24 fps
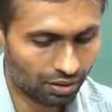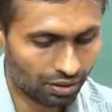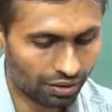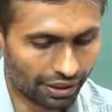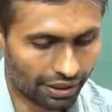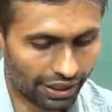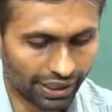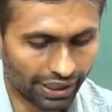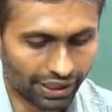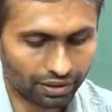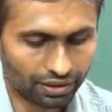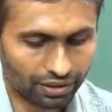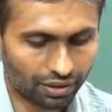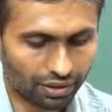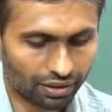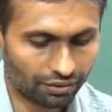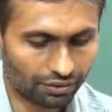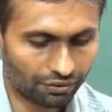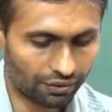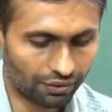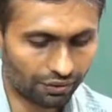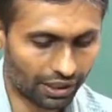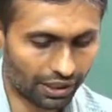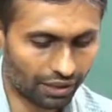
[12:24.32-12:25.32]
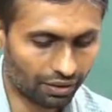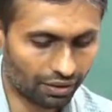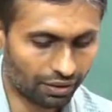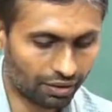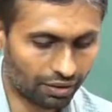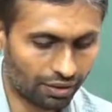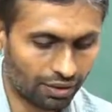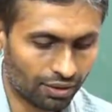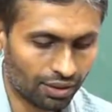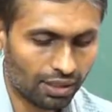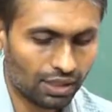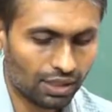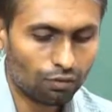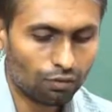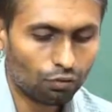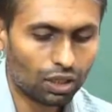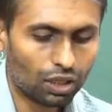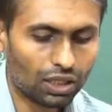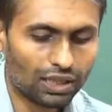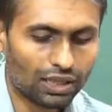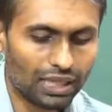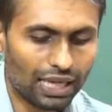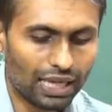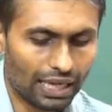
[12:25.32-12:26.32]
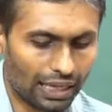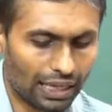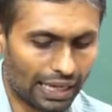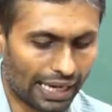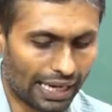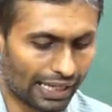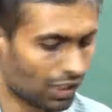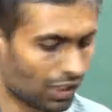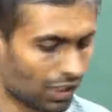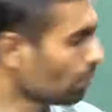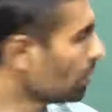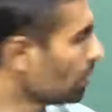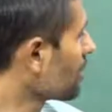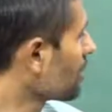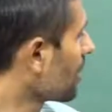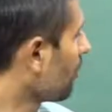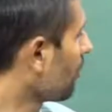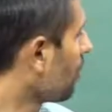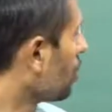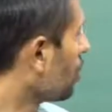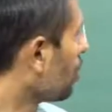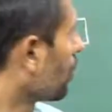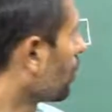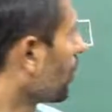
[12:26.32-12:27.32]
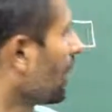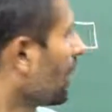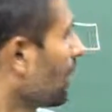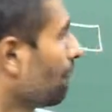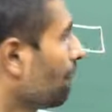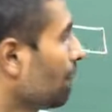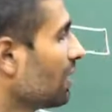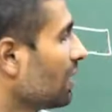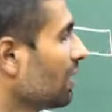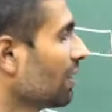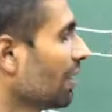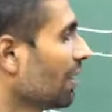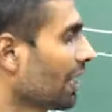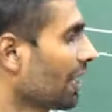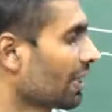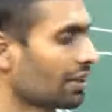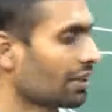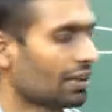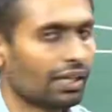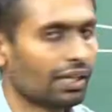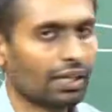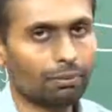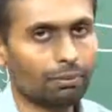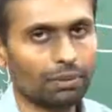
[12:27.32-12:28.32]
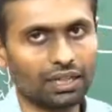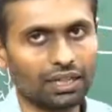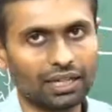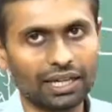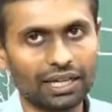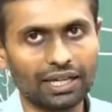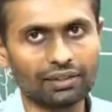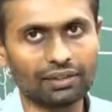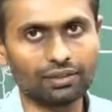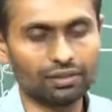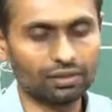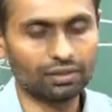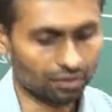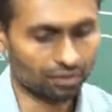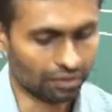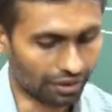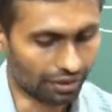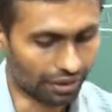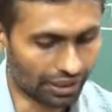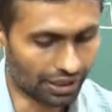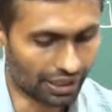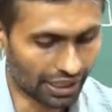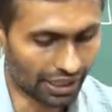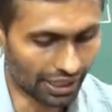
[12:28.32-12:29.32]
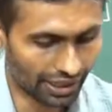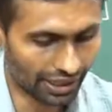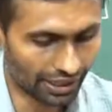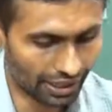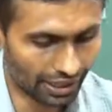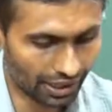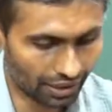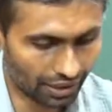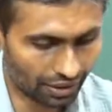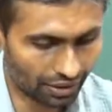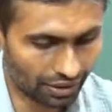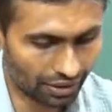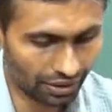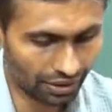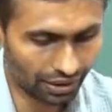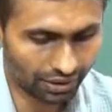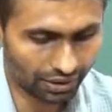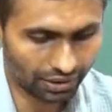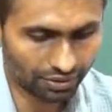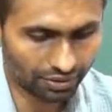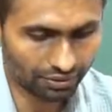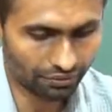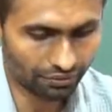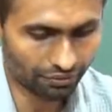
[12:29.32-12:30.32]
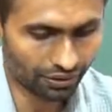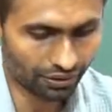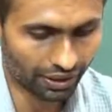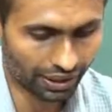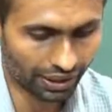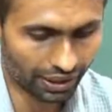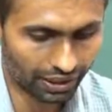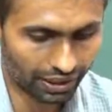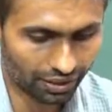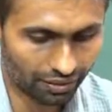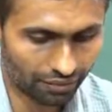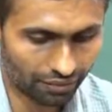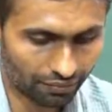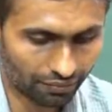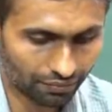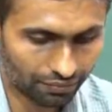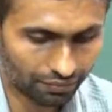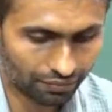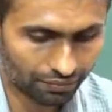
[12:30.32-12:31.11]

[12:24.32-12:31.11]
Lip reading: Director, fine. What are the attributes I want to keep in the director table, guys? DID, yes, fine.